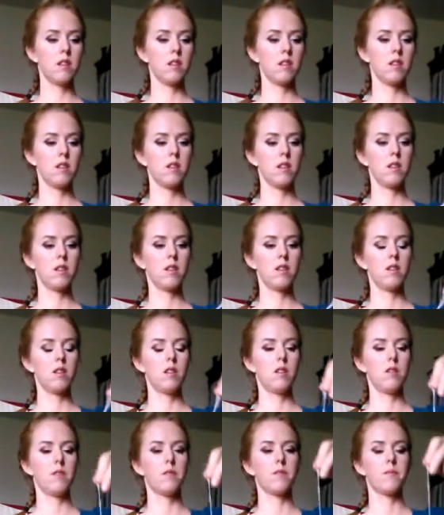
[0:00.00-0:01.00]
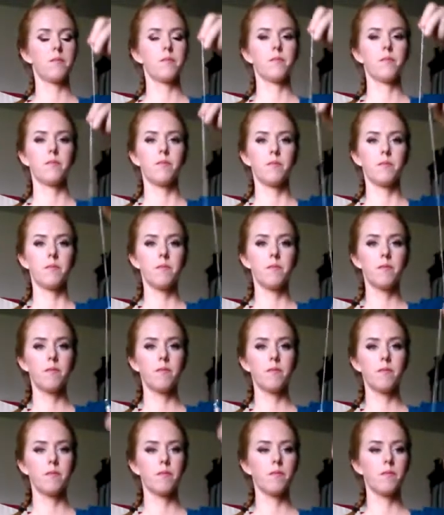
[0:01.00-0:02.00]

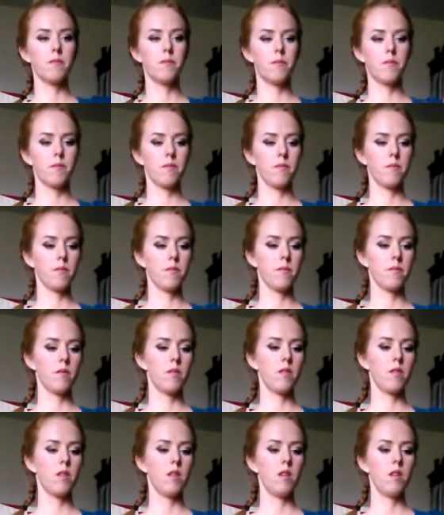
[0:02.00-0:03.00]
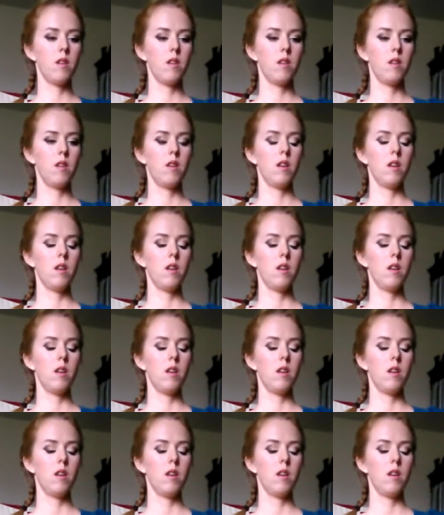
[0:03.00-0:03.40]
Nobody speaks.